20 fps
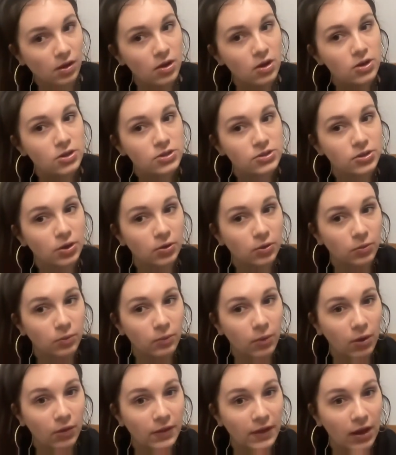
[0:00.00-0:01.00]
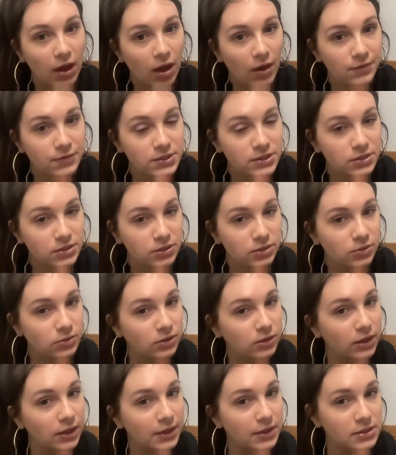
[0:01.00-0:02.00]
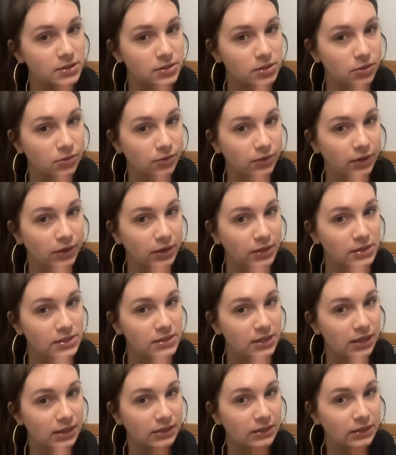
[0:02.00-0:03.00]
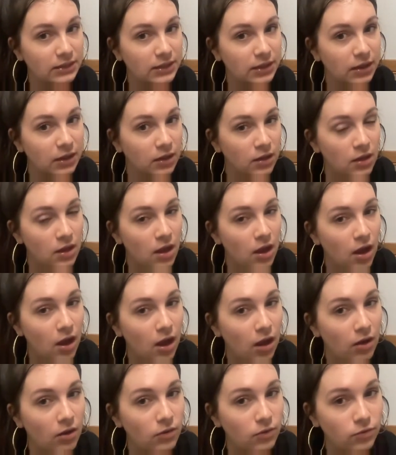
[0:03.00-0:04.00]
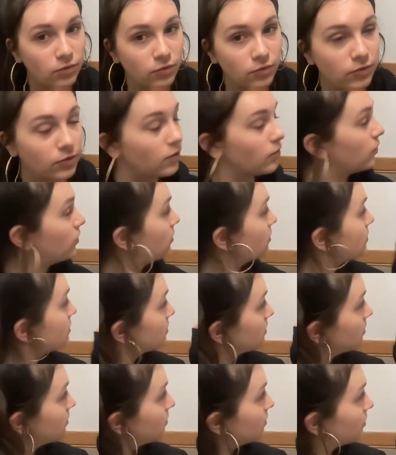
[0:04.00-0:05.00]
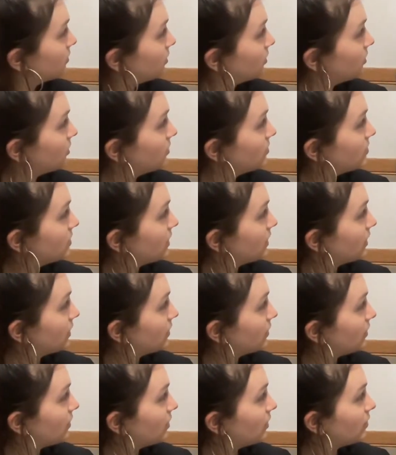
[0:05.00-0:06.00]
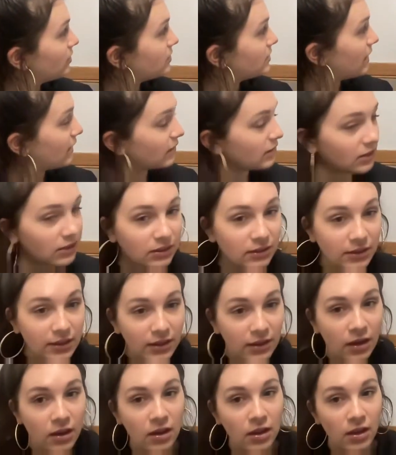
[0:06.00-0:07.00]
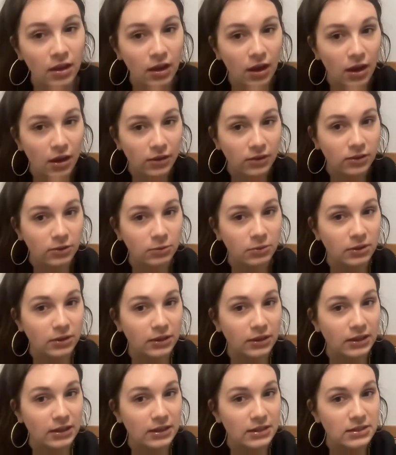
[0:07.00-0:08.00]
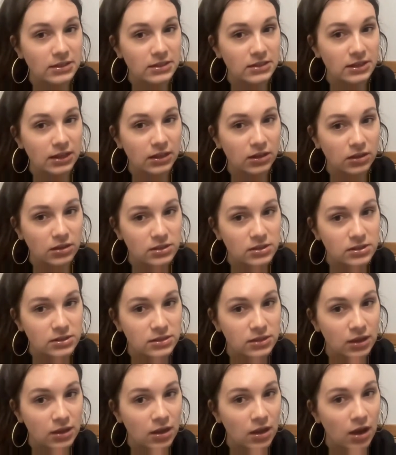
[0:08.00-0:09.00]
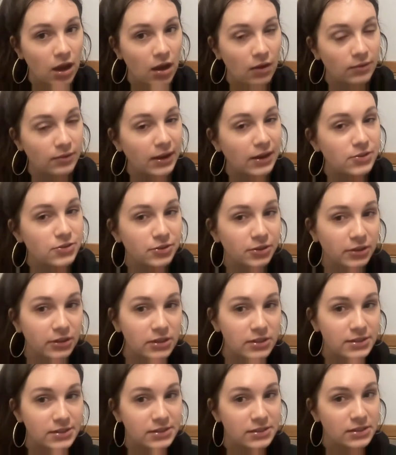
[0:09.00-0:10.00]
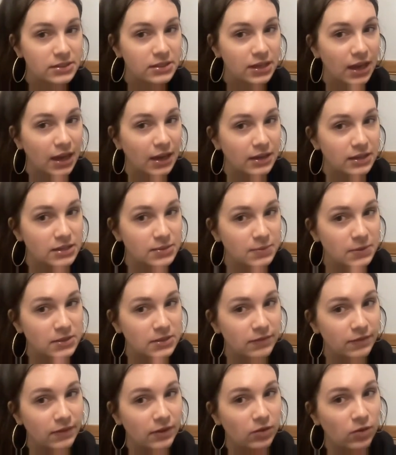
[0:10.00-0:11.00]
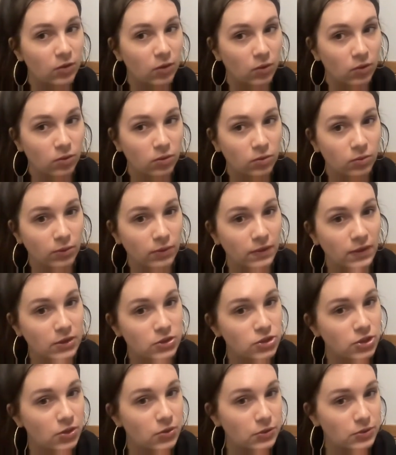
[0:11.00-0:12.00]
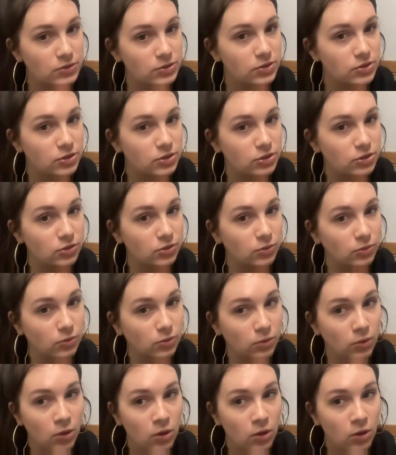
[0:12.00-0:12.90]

So while they often utilize the realist technique of using the technically accumulating details, naturalists had a specific goal when they chose to